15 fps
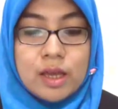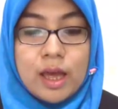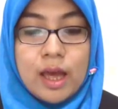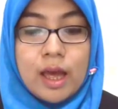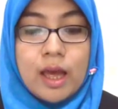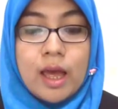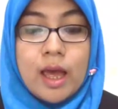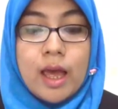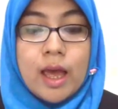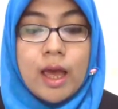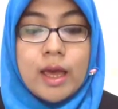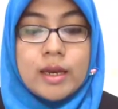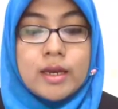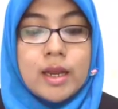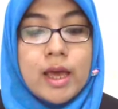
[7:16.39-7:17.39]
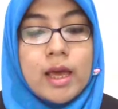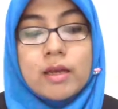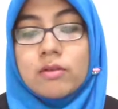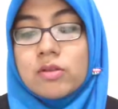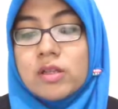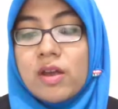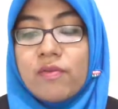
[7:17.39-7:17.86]
Yeah, and
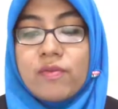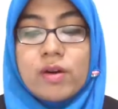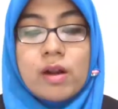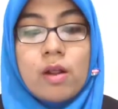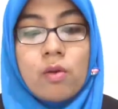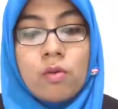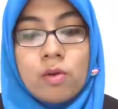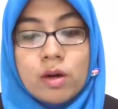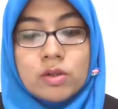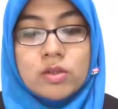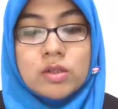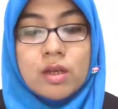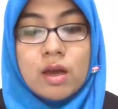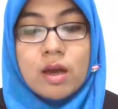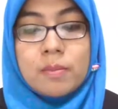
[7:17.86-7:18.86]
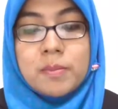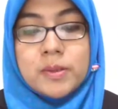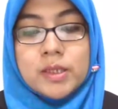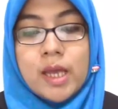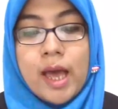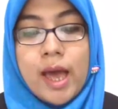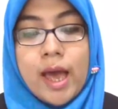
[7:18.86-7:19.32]
then several
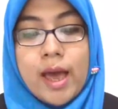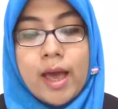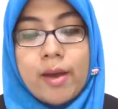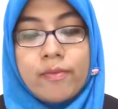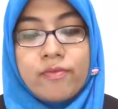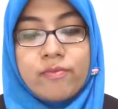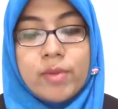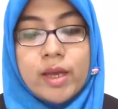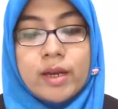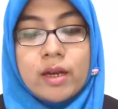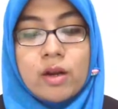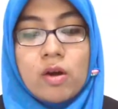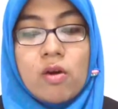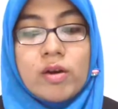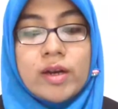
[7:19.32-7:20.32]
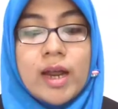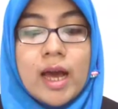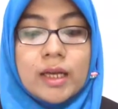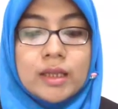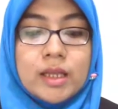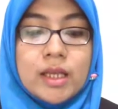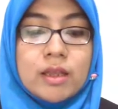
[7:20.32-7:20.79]
workshops have been
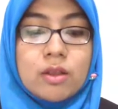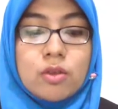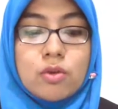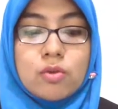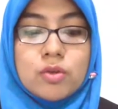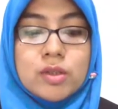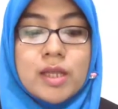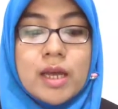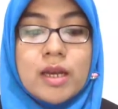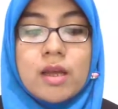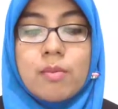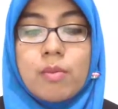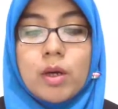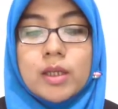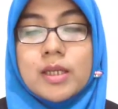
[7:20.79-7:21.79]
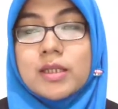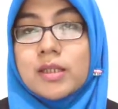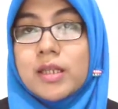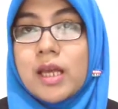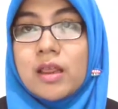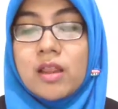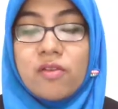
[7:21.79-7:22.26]
conducted to study about the
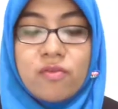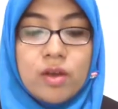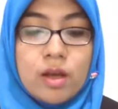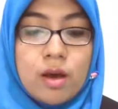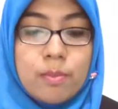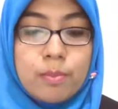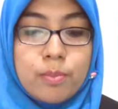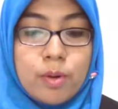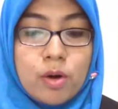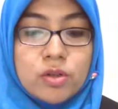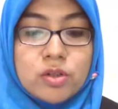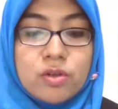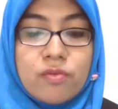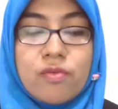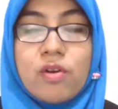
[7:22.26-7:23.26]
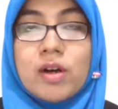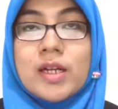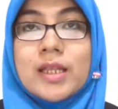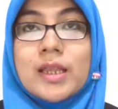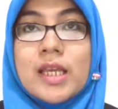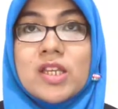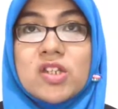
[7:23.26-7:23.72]
scientific approach for
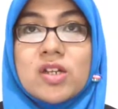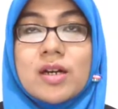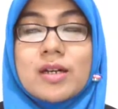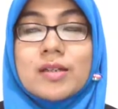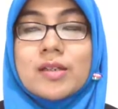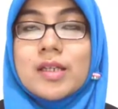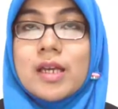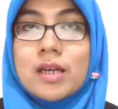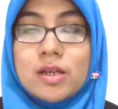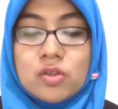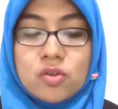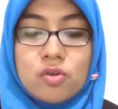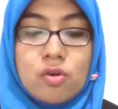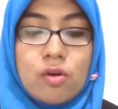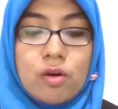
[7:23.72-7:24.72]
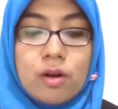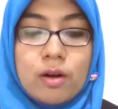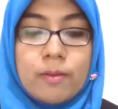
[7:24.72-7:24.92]
the teachers in the school.